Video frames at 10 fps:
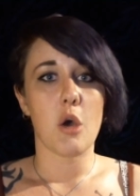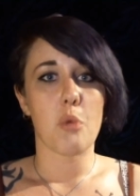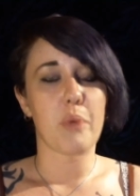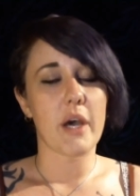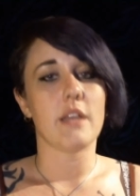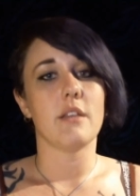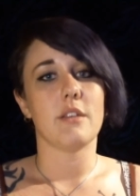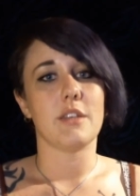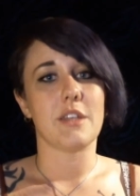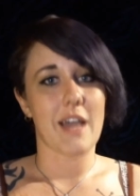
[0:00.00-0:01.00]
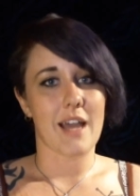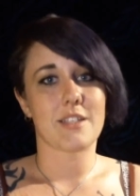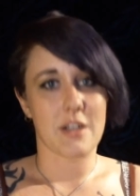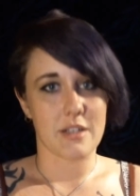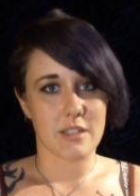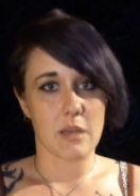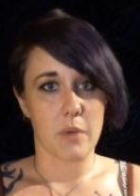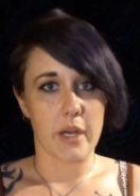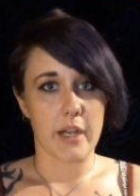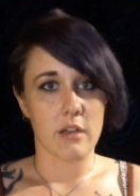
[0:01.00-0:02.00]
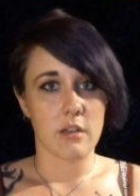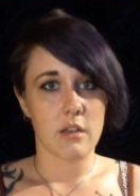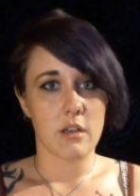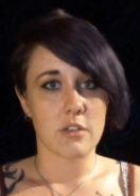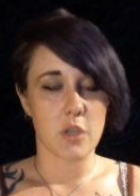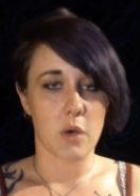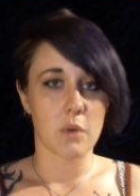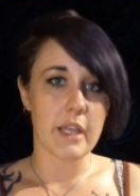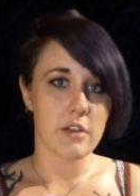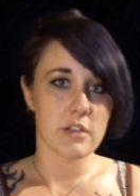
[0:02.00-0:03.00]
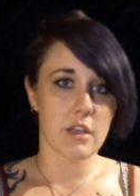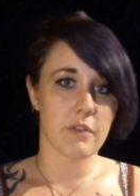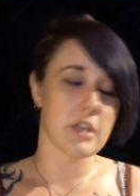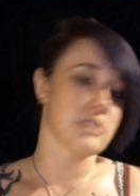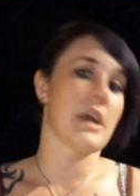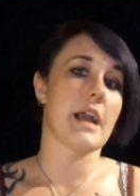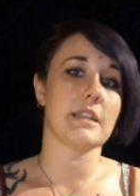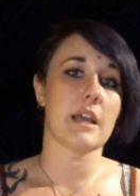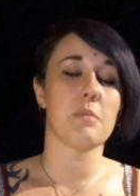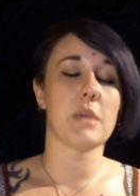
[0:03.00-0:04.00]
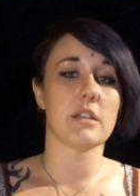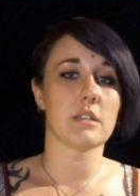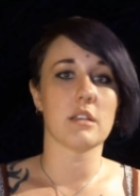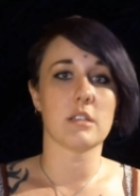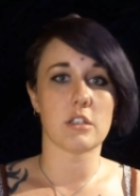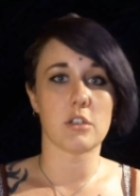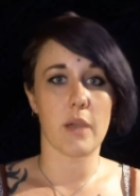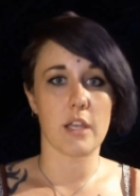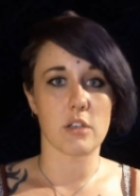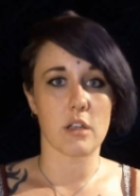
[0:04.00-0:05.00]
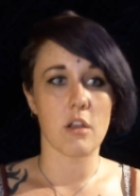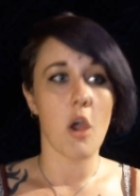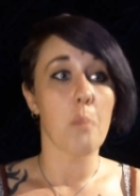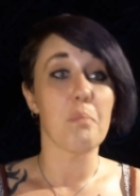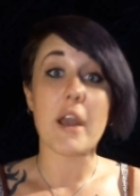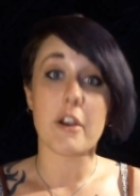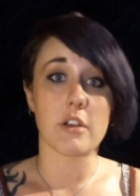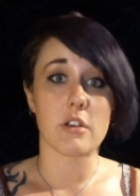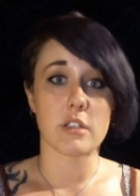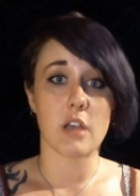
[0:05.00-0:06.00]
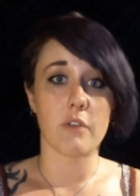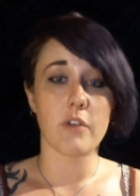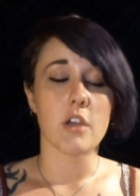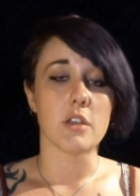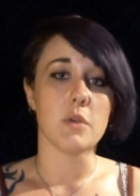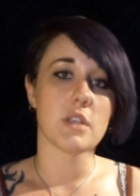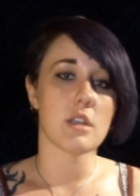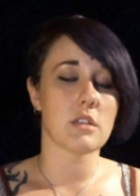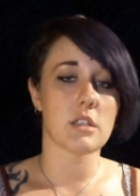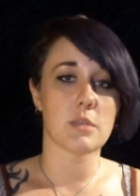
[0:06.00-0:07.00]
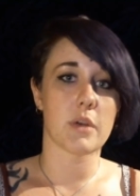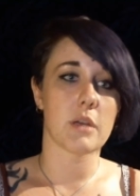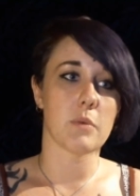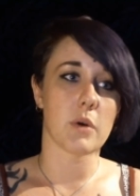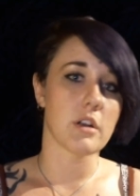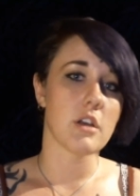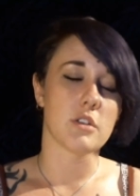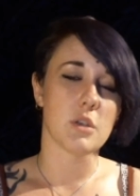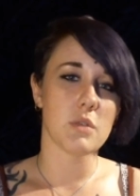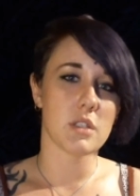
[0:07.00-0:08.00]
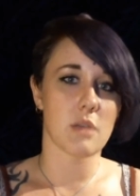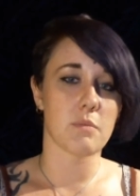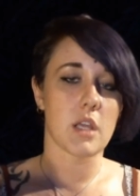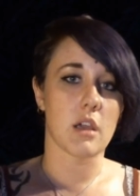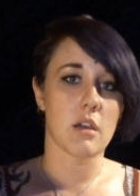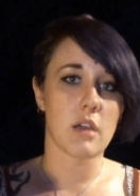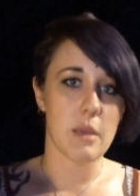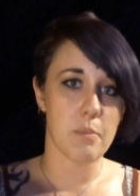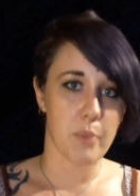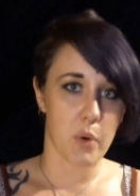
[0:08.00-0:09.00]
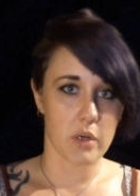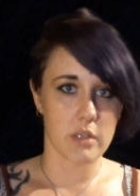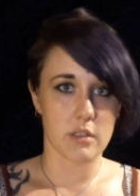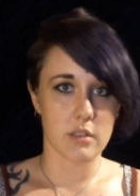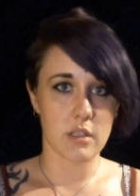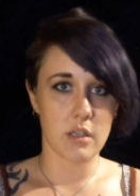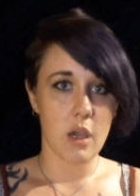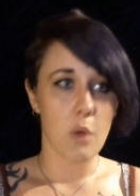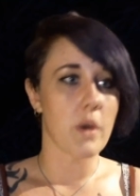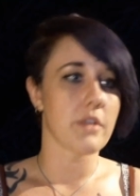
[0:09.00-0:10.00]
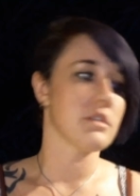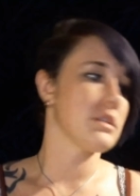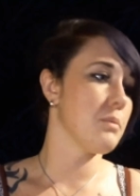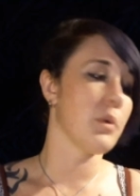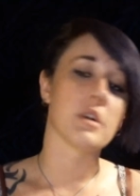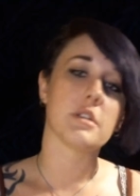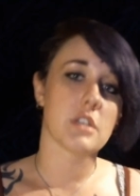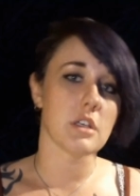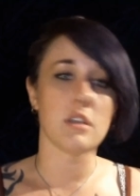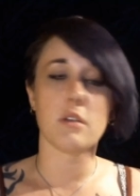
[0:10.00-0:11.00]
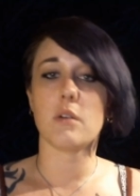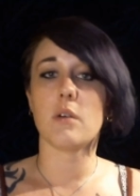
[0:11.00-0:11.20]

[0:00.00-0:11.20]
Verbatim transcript: but you got to start somewhere. Don't let yourself get dragged down because of the situation. Better yourself. Use it as a springboard. Do something important, whether it's important to you